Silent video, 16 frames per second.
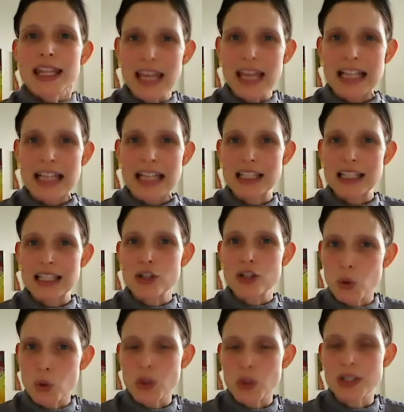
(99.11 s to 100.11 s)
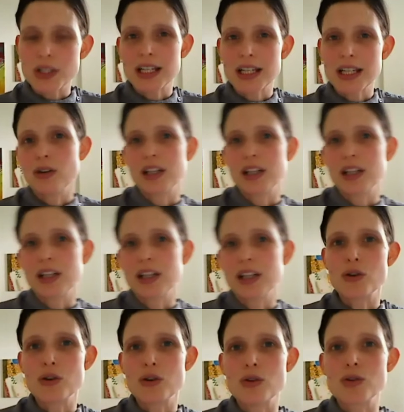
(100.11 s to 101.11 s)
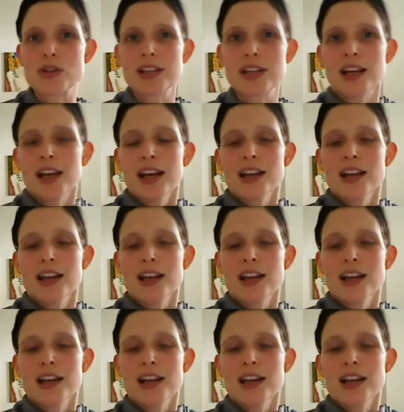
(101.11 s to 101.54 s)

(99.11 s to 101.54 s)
things and tools that you can use